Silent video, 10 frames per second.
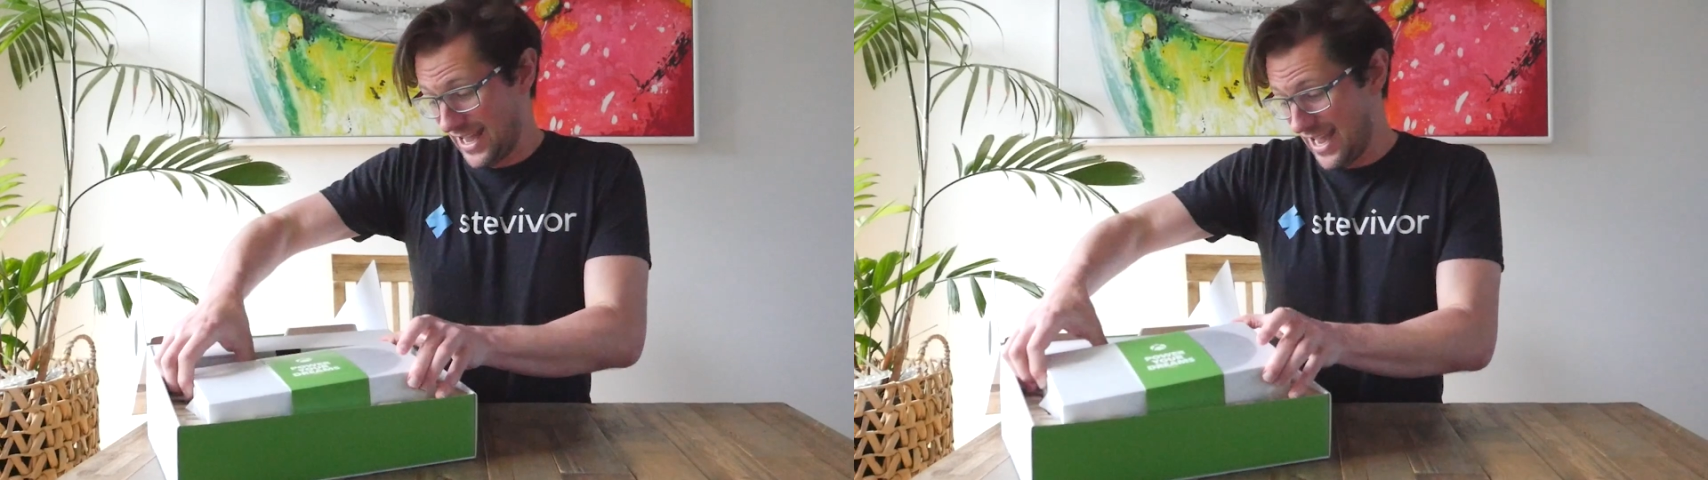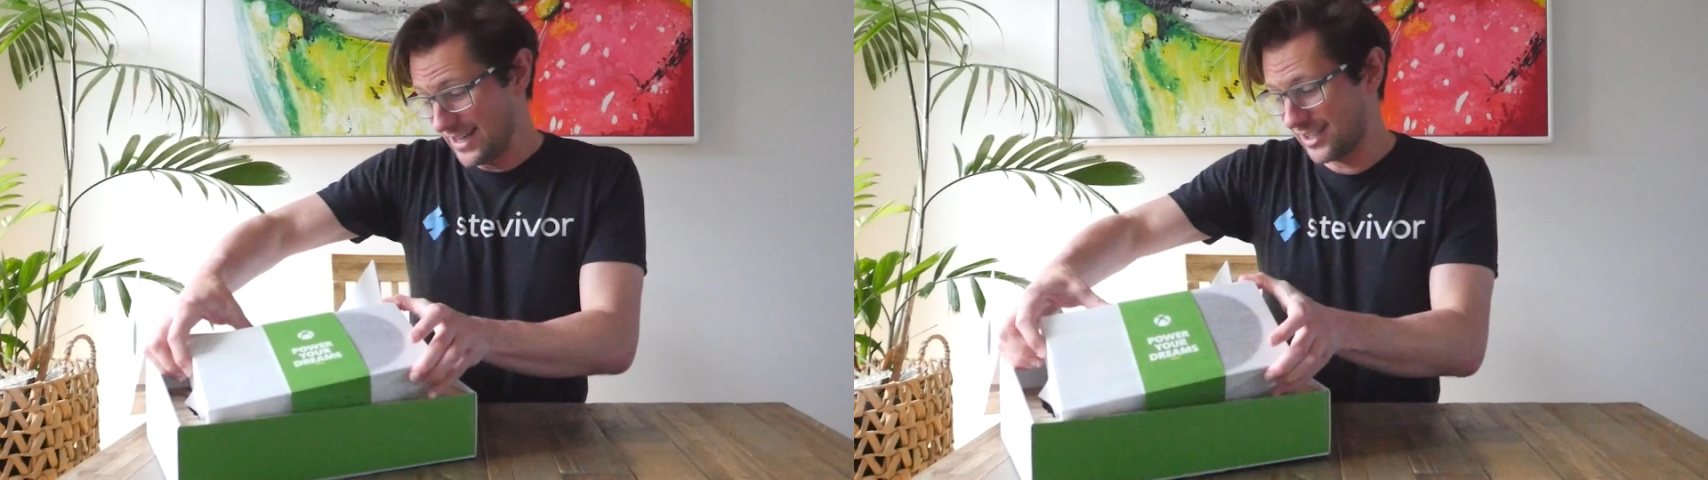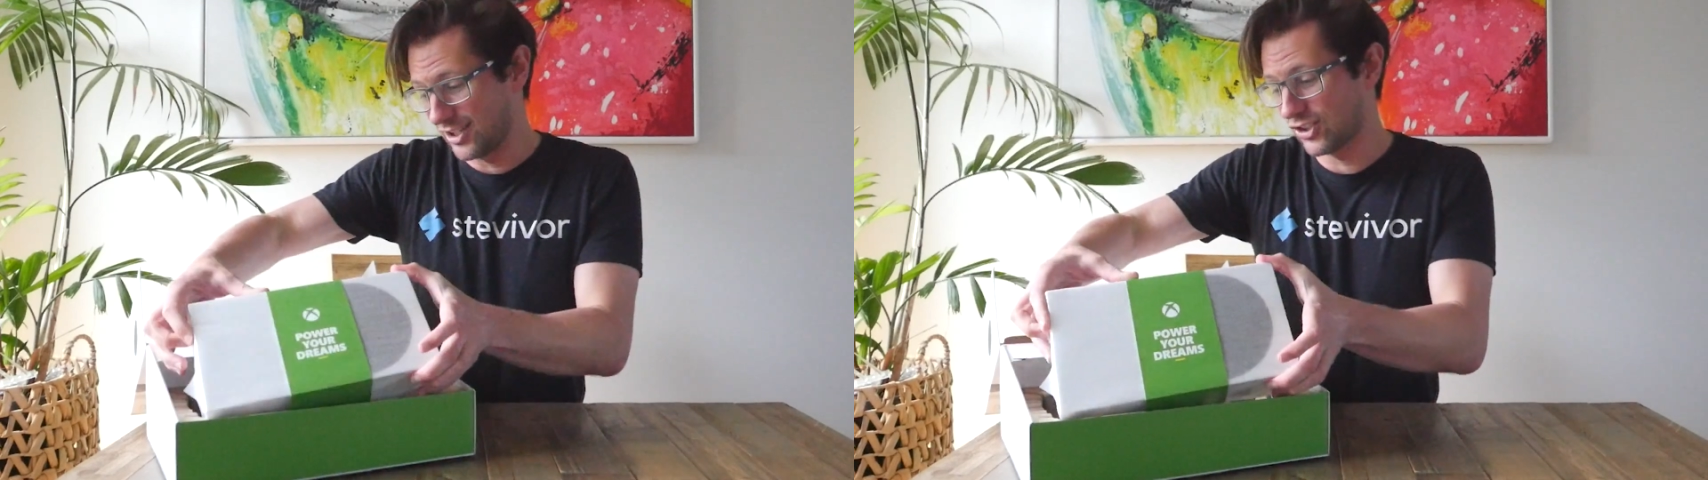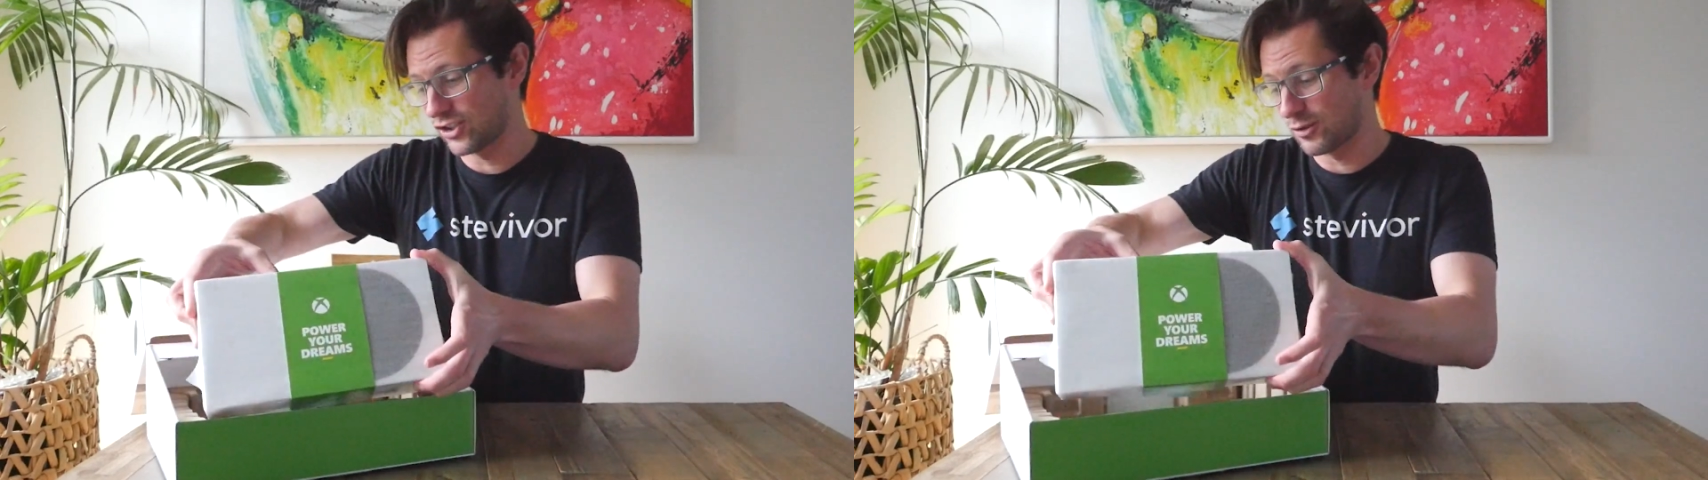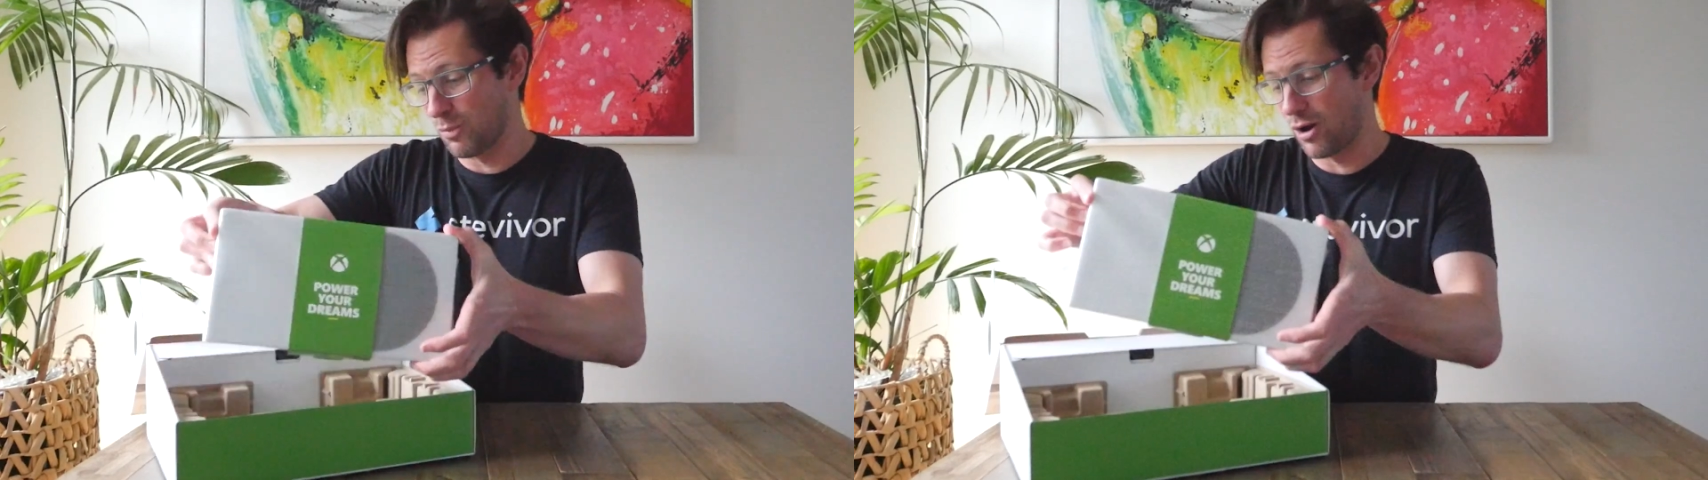It's the
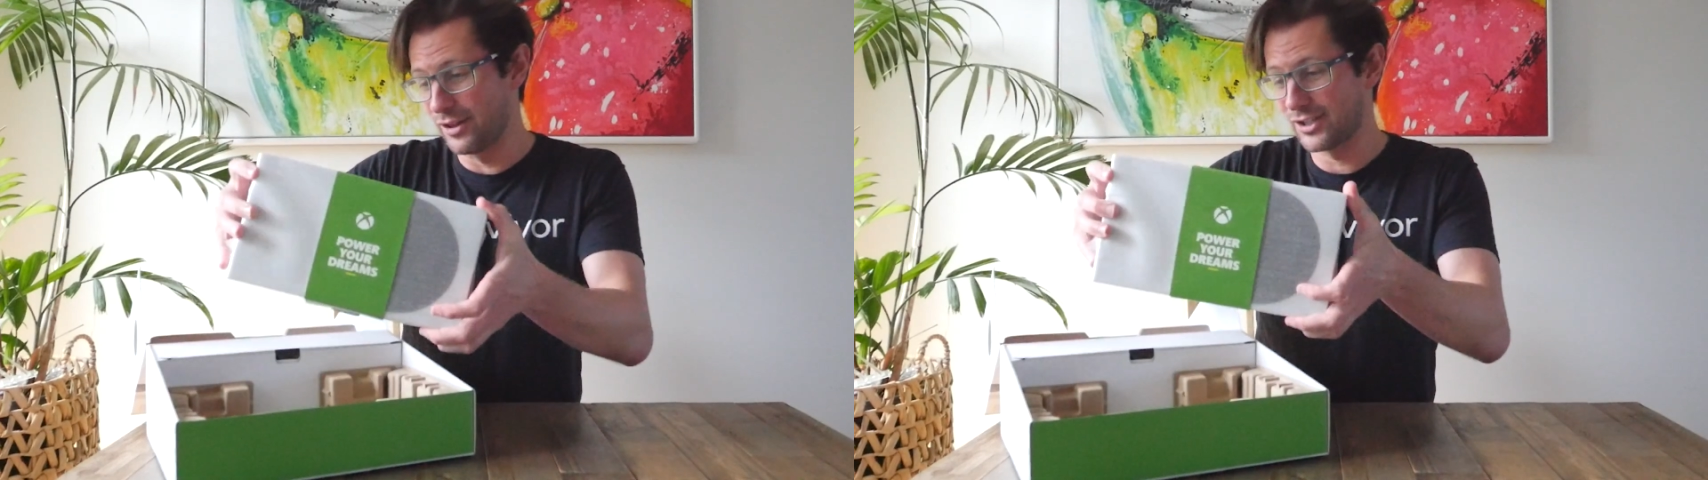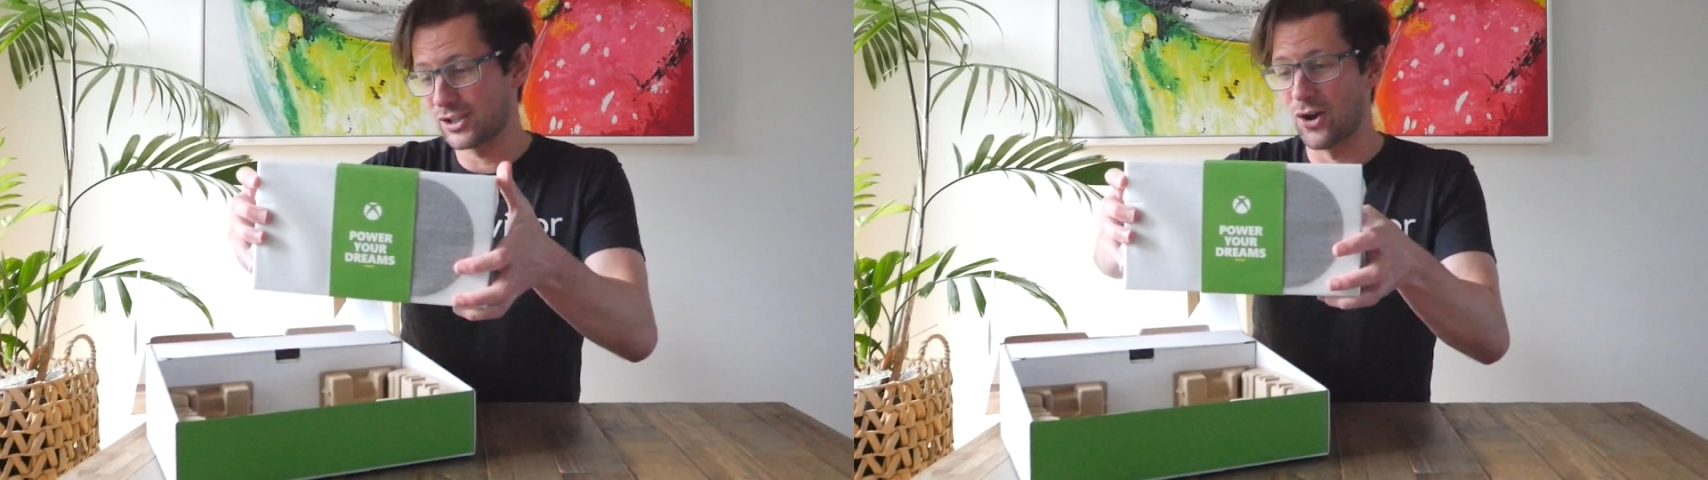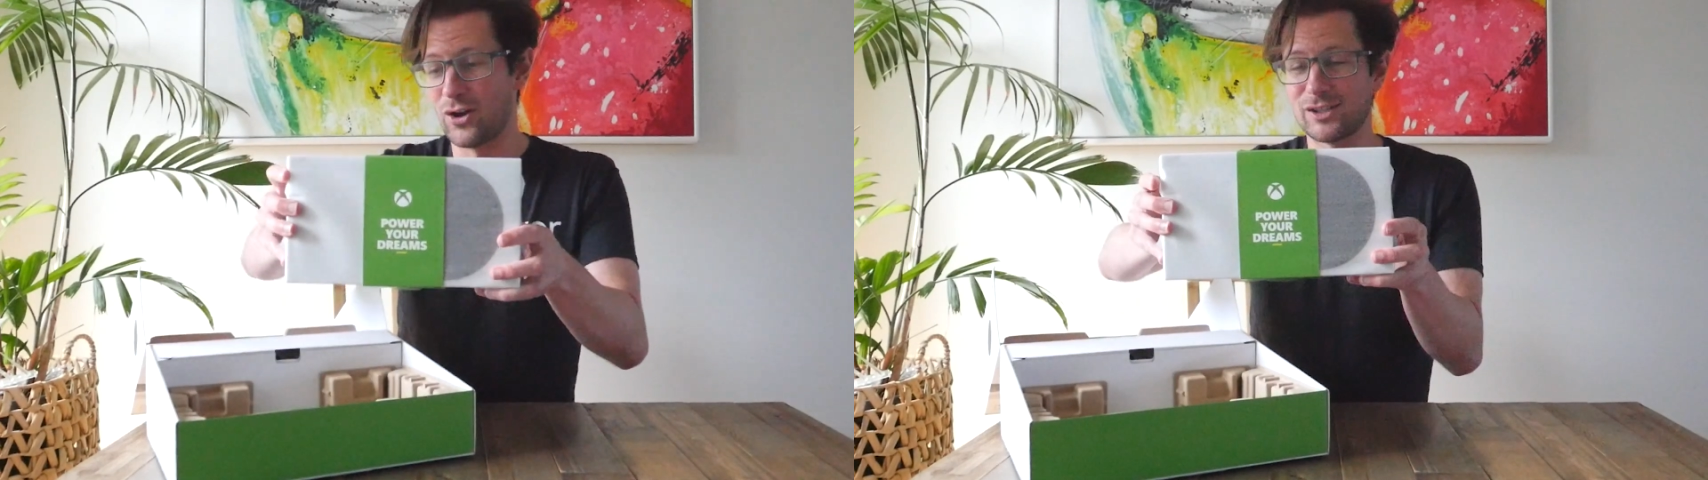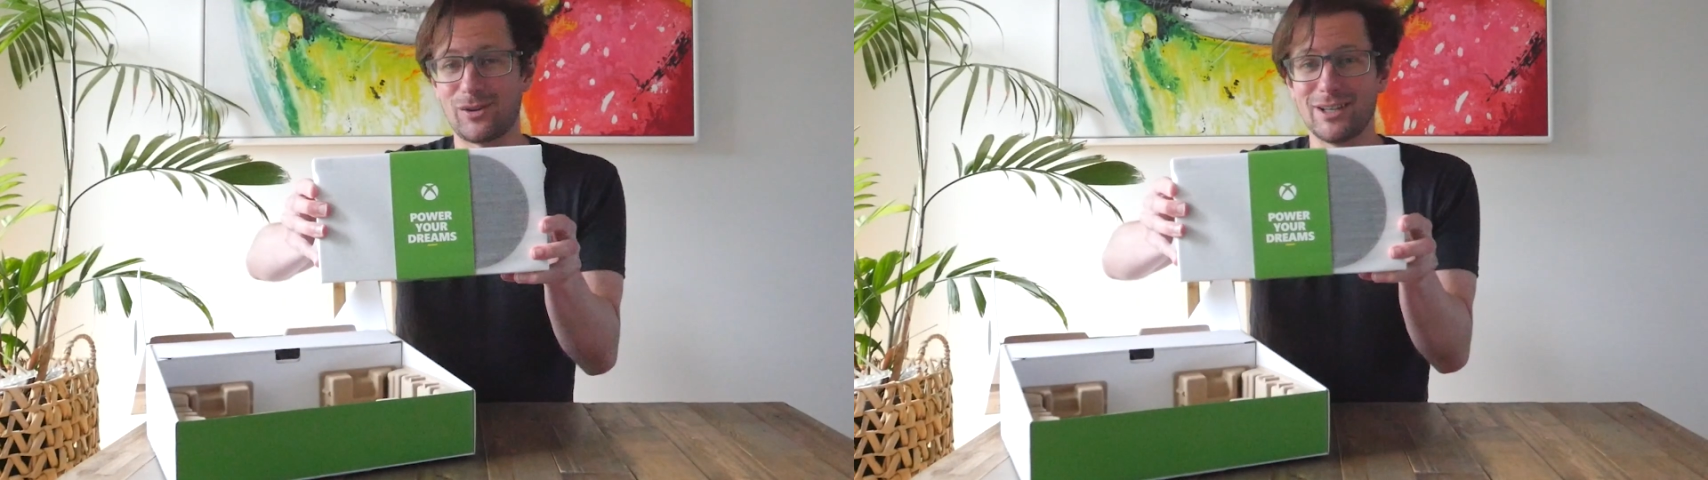smallest console.